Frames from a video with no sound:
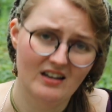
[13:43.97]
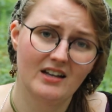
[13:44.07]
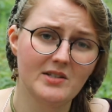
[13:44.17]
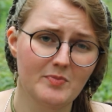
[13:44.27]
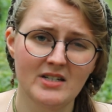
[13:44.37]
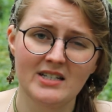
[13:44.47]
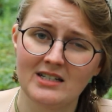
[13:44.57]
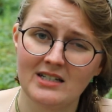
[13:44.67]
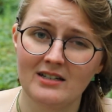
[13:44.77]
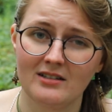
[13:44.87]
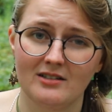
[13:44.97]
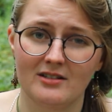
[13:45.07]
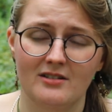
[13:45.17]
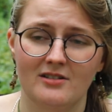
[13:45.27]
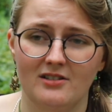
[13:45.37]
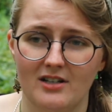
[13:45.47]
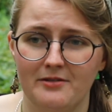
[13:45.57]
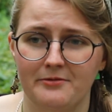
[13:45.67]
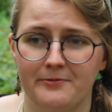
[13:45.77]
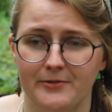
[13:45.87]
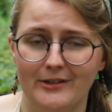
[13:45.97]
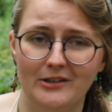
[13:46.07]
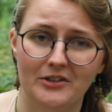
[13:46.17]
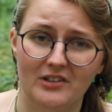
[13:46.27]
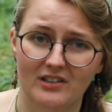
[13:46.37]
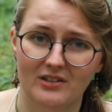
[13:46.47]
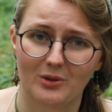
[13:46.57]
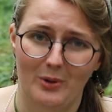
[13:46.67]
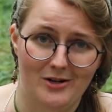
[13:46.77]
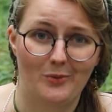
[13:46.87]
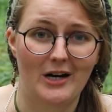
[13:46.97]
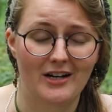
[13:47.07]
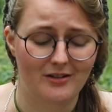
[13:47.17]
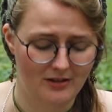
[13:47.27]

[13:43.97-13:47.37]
It's been needing a little love for quite a while.